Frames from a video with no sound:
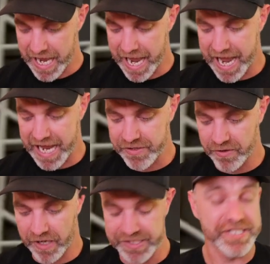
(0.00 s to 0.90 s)
And
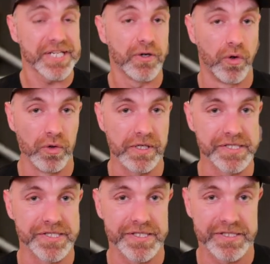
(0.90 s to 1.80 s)
I did say
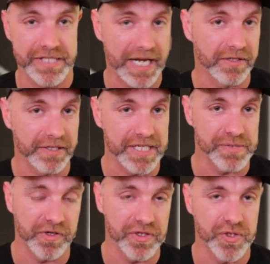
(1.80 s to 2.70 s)
haulers. Take a look at
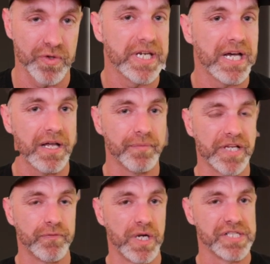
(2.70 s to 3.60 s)
this. We've got two here. I
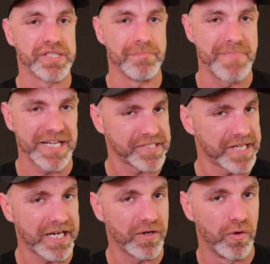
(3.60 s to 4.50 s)
believe one's the Mustang